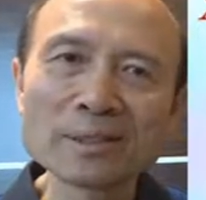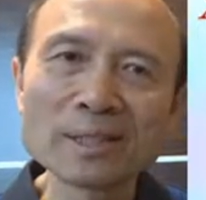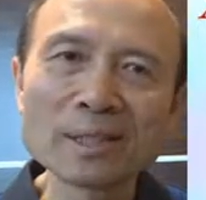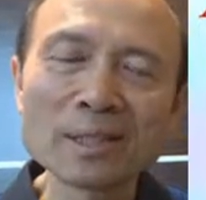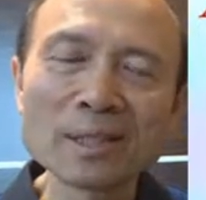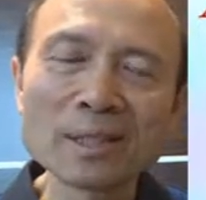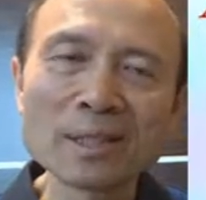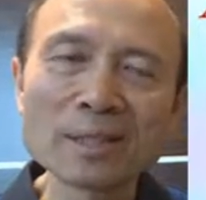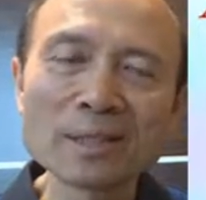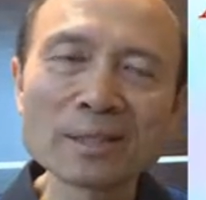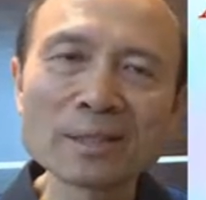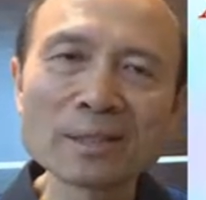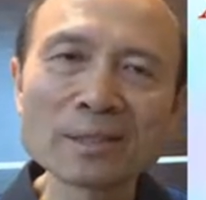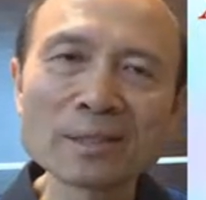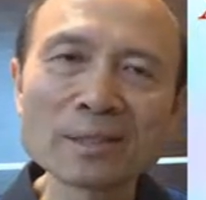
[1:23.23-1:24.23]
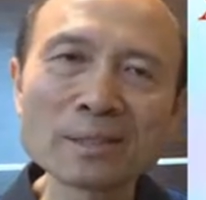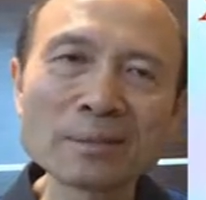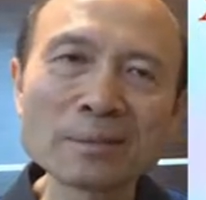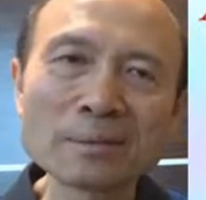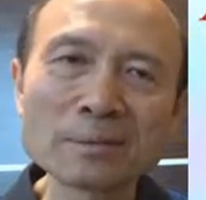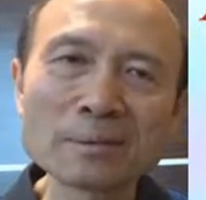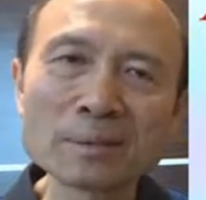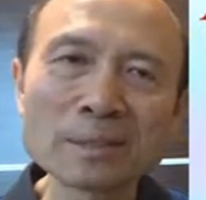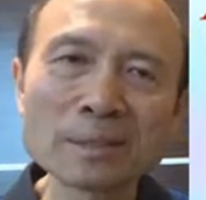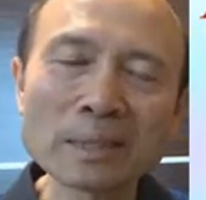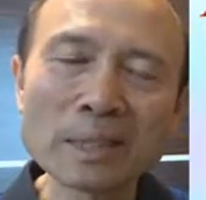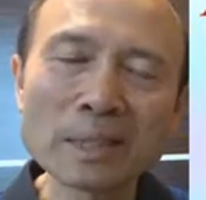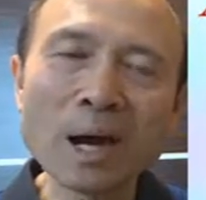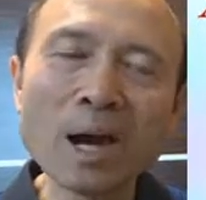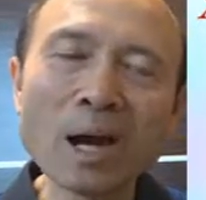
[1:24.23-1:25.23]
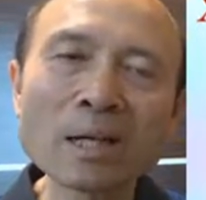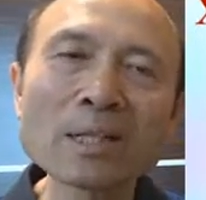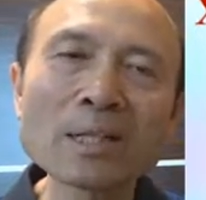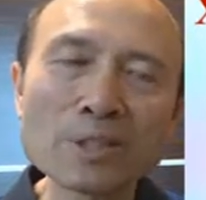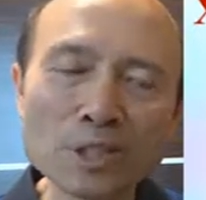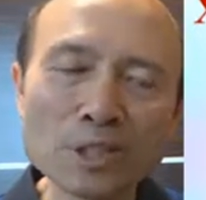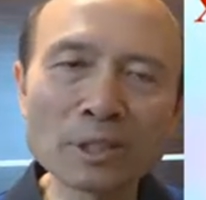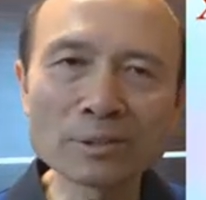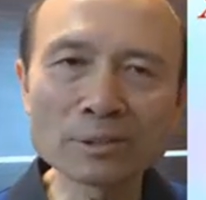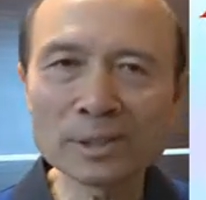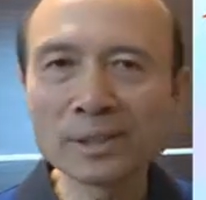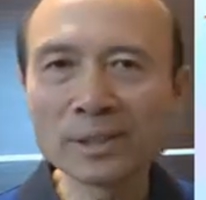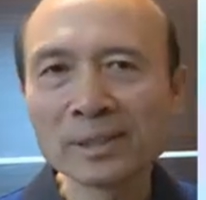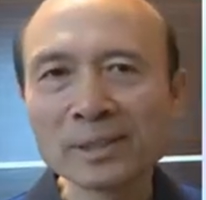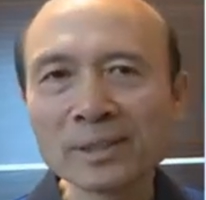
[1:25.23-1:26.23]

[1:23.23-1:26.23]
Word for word: uh, hardly shout.